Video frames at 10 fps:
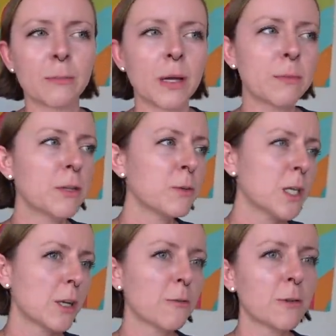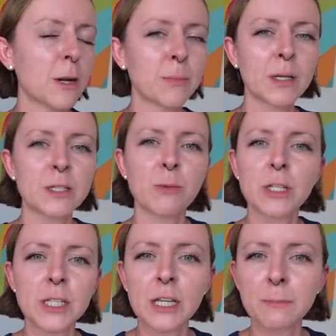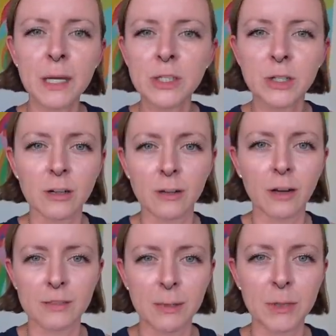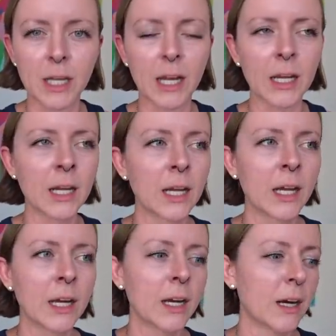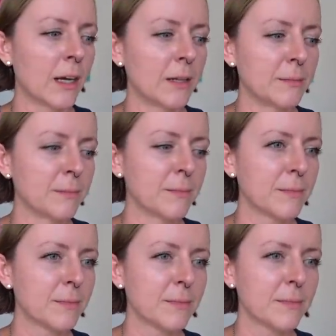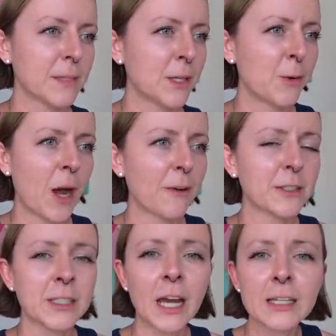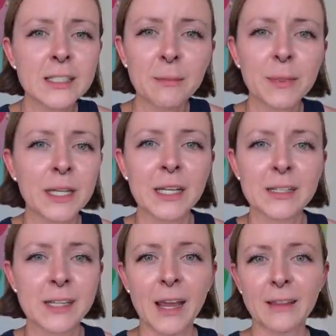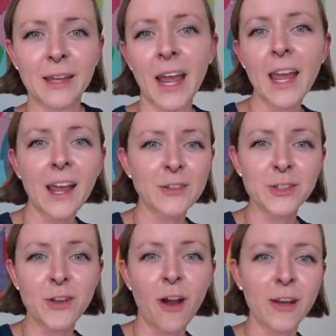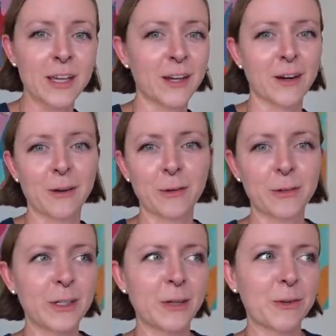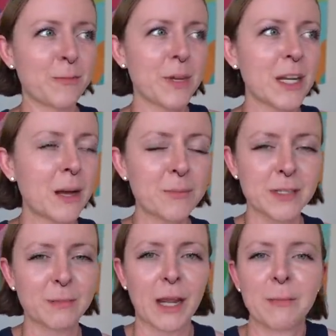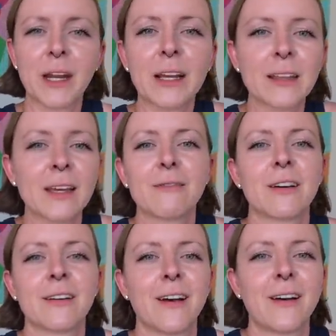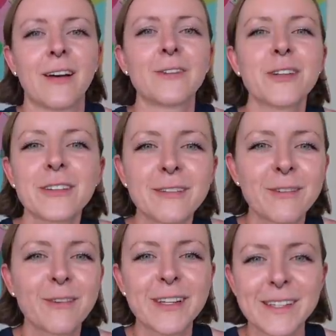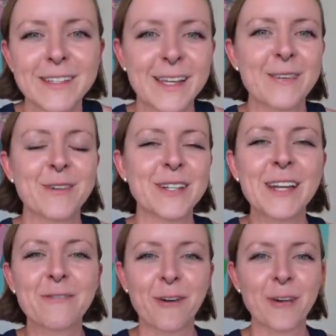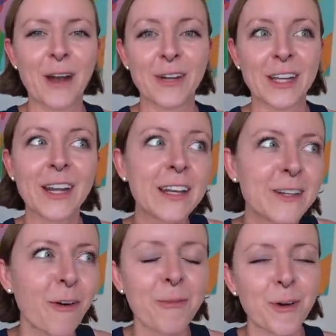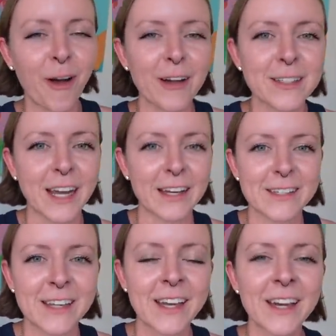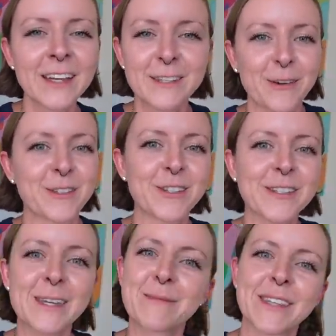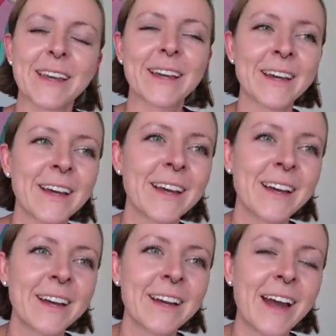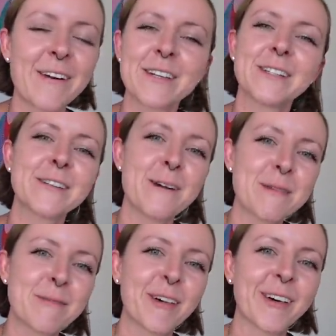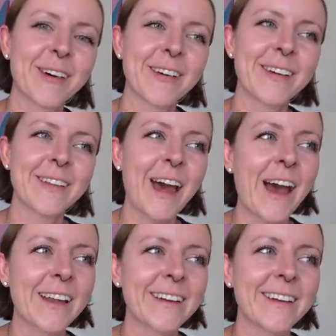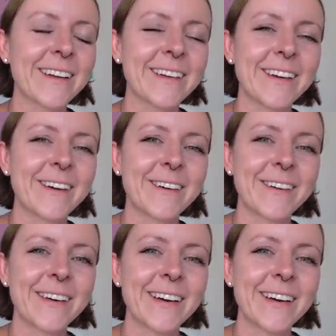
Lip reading: Maybe you take your phone out because you want to take a picture of something. You have to text somebody saying that, hey, I just got here. You know, you're meeting up with somebody. I mean, I can think of a hundred reasons that you would need a phone out in any normal context. So it just seems like, how can you tell people that, you know?